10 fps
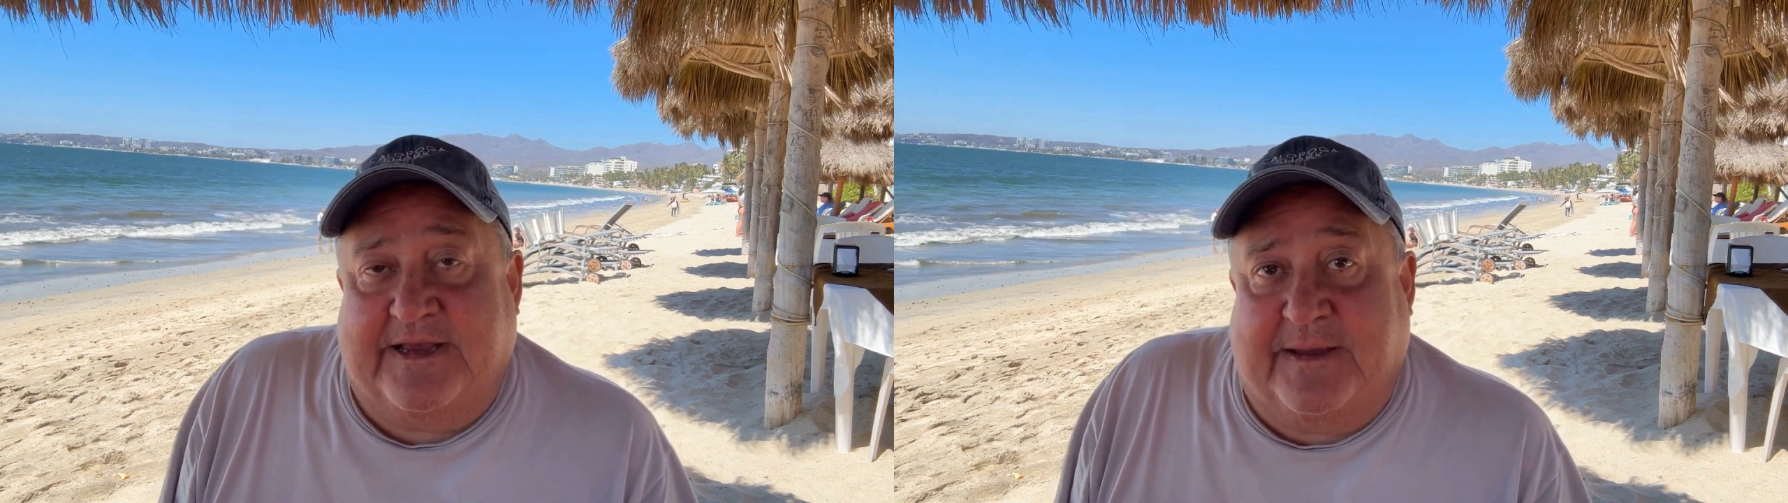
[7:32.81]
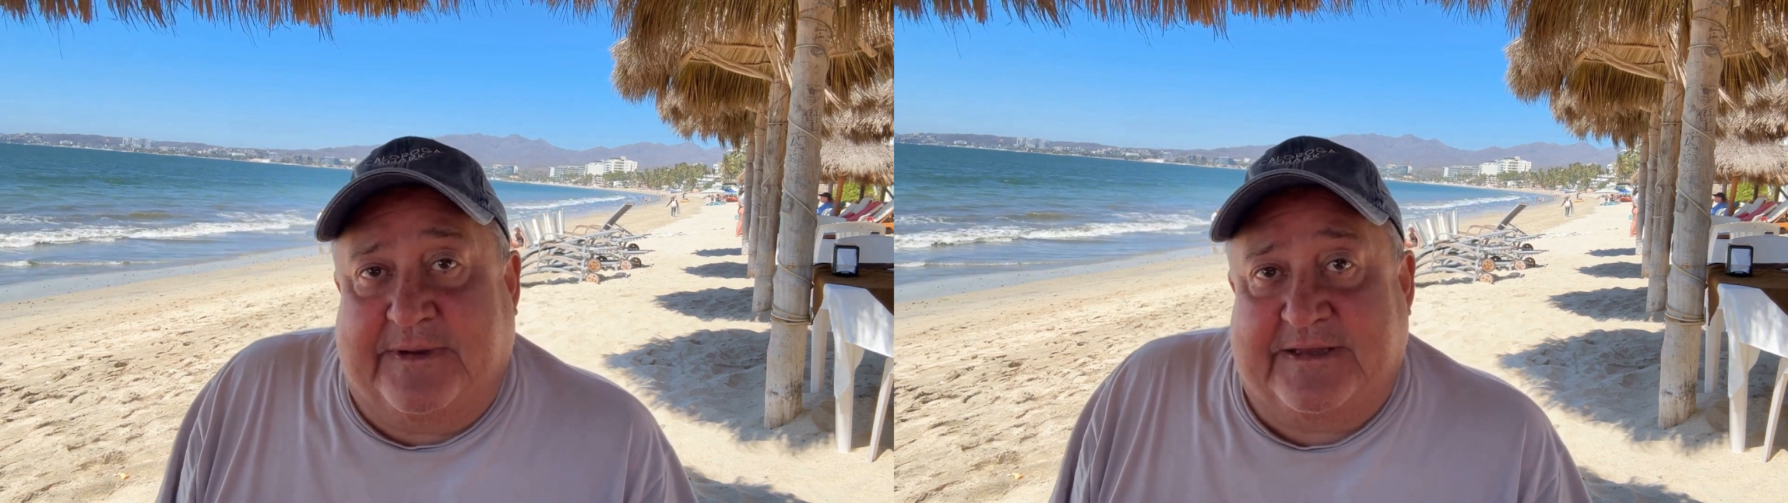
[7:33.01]

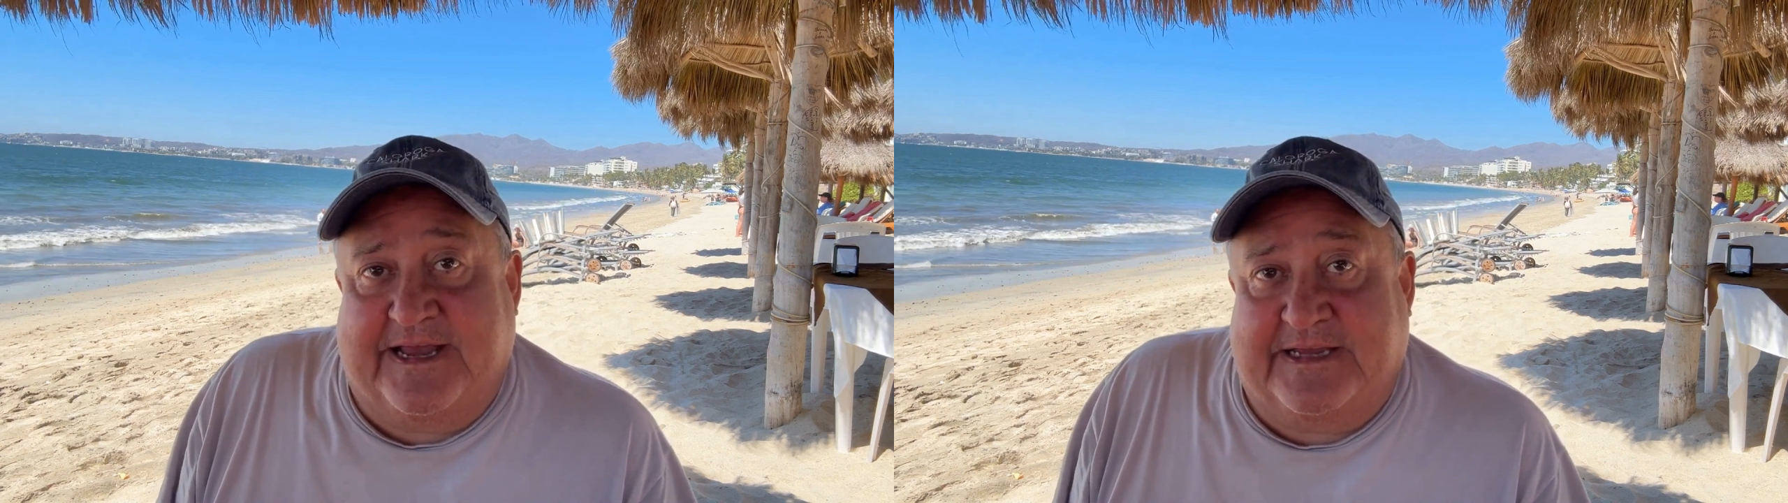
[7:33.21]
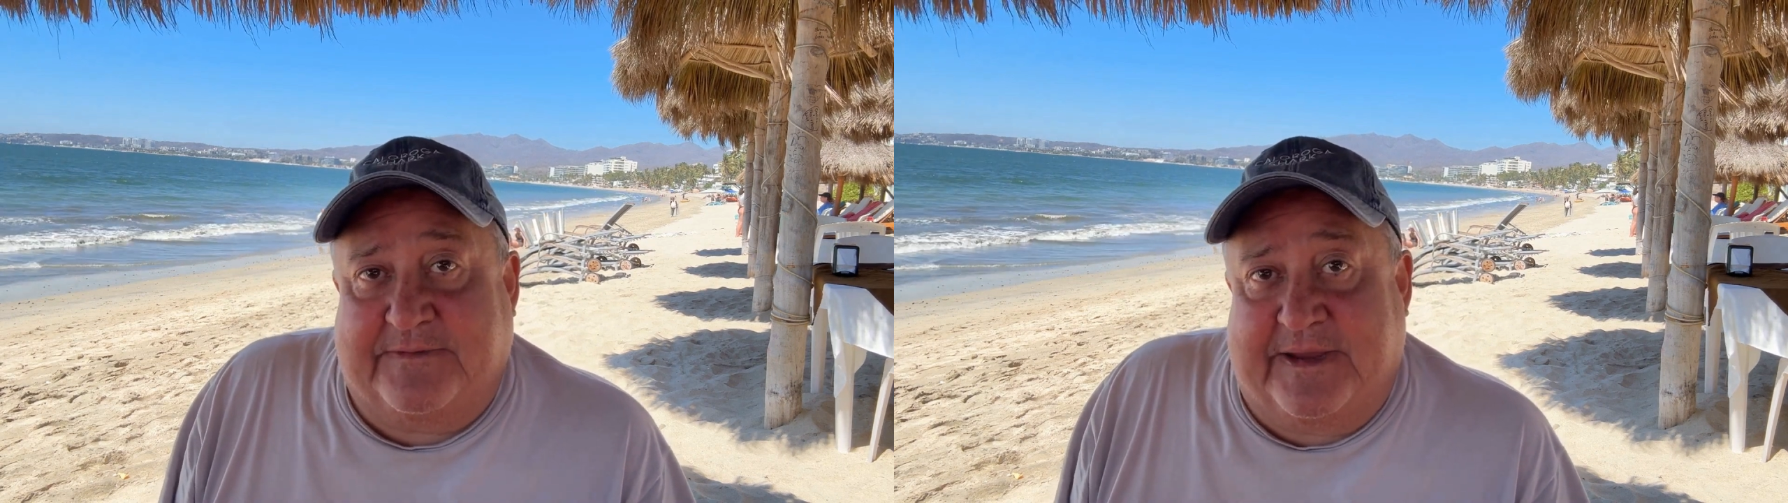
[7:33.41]
coming
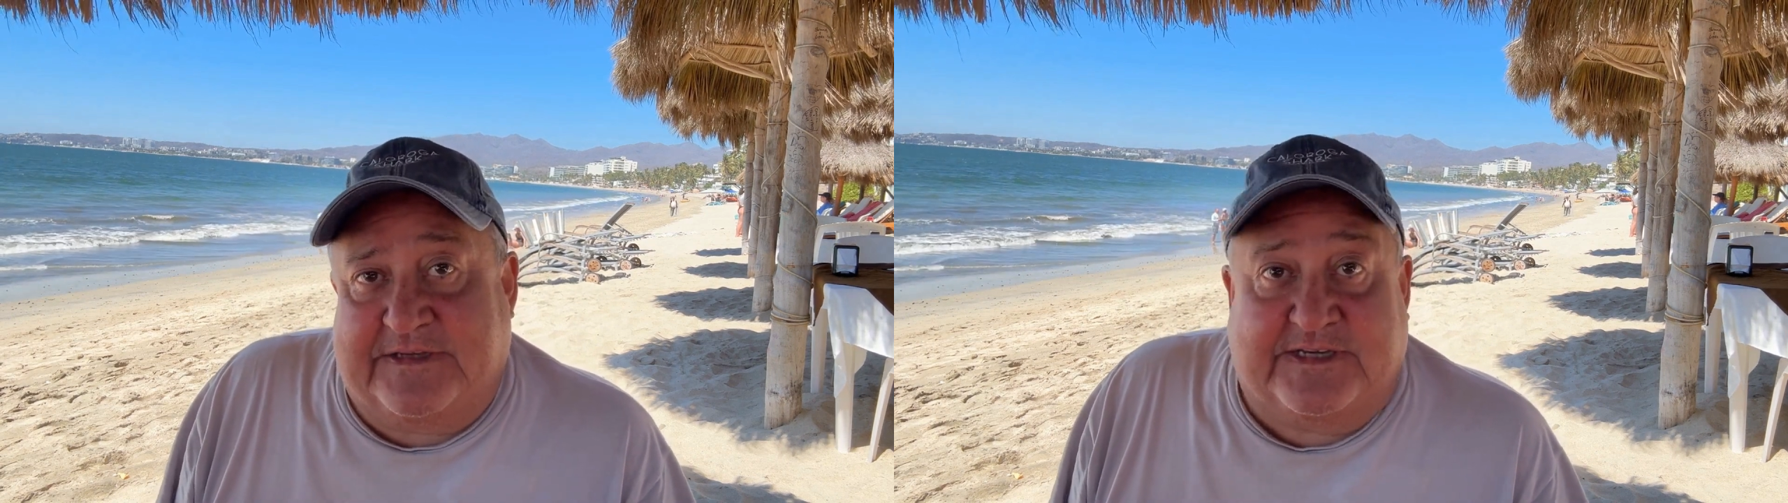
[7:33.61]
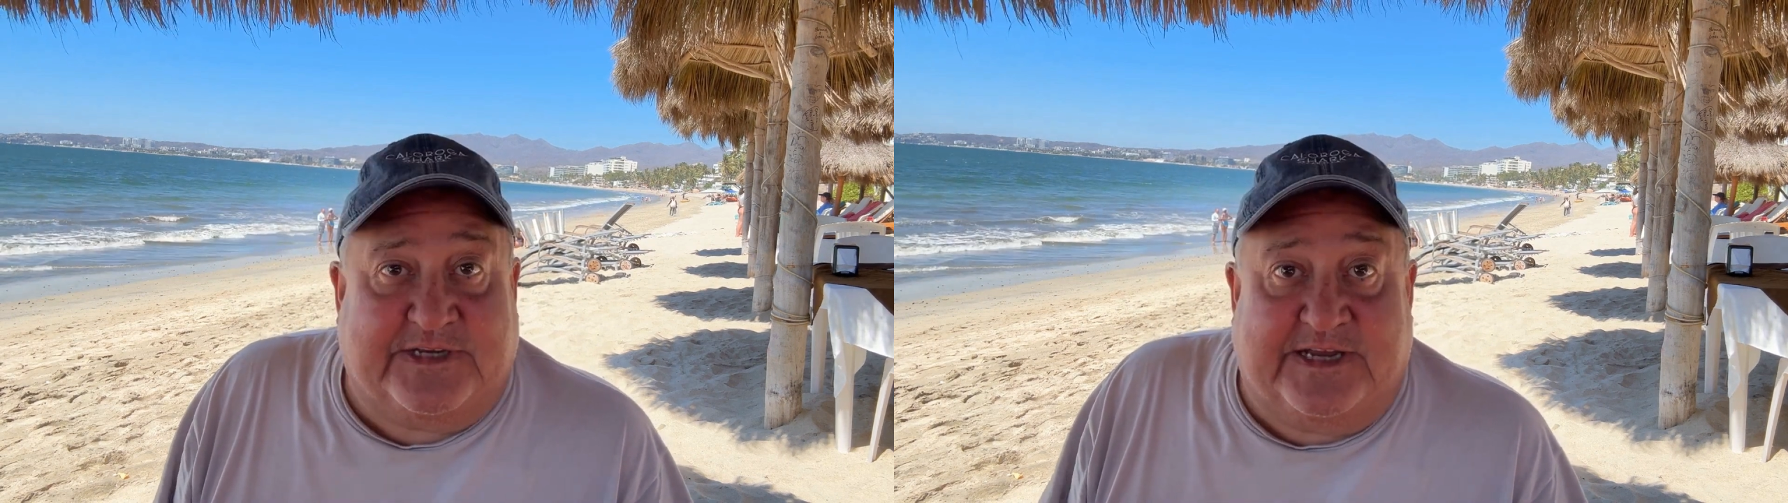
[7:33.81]
days,
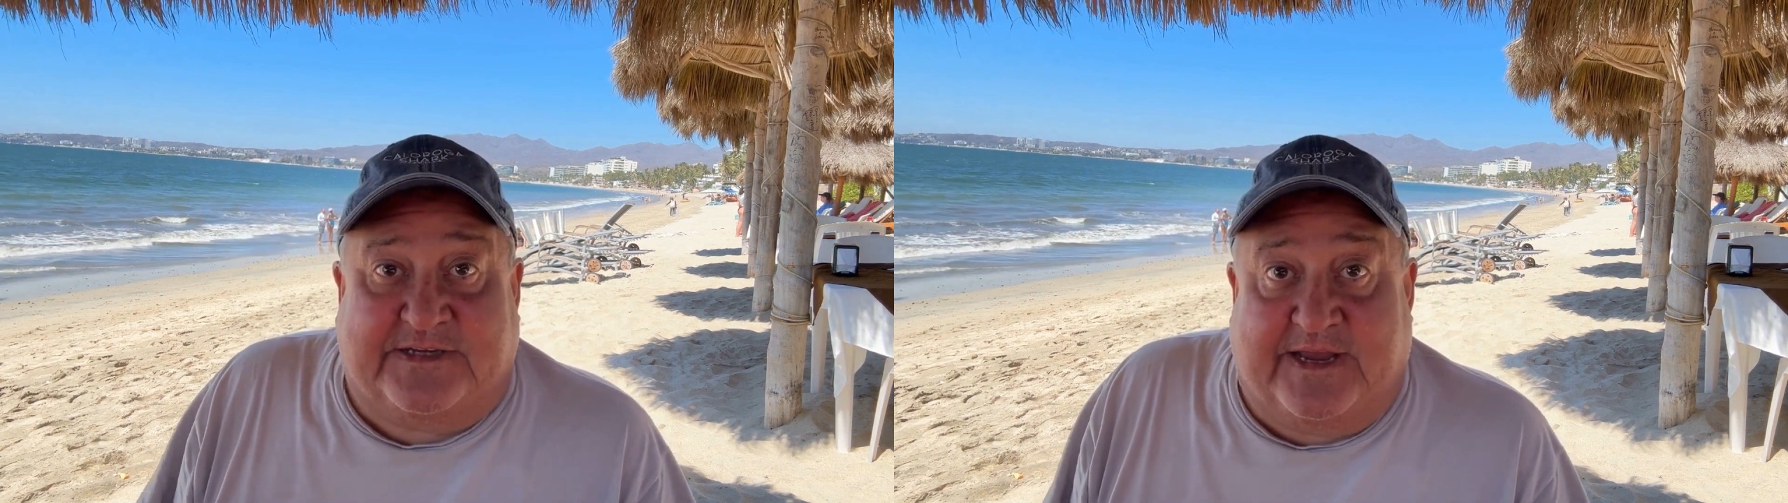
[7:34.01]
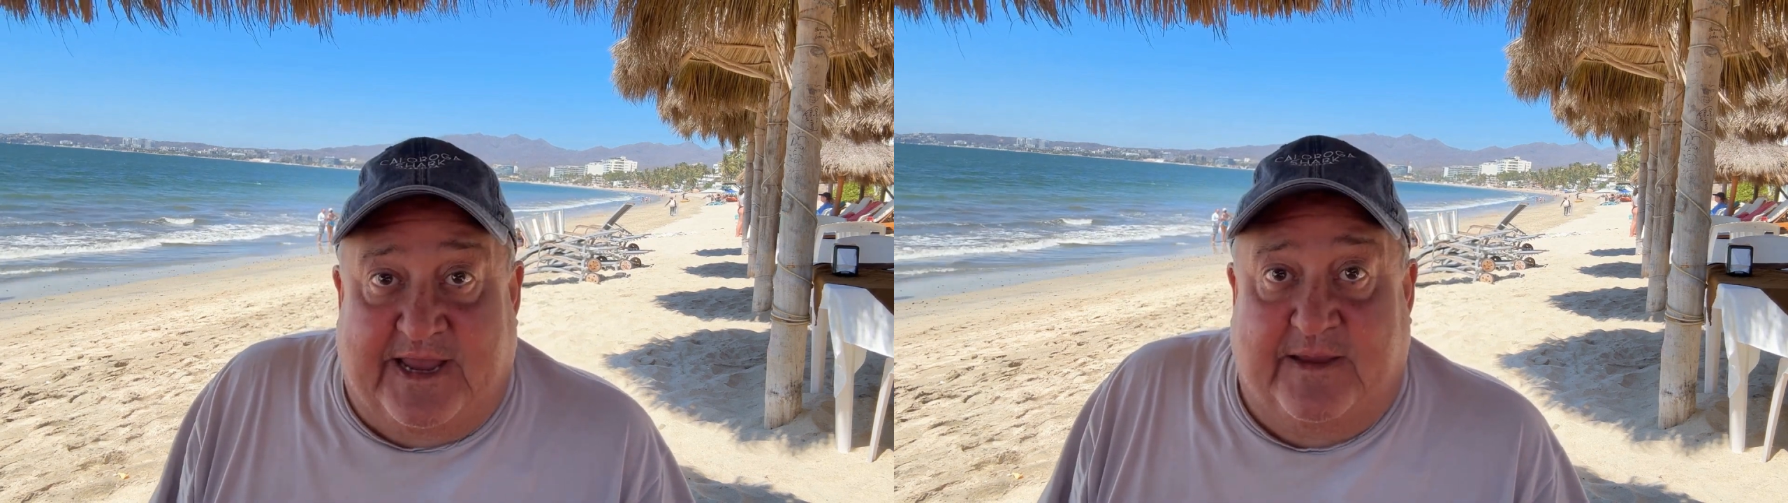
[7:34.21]
months, and years,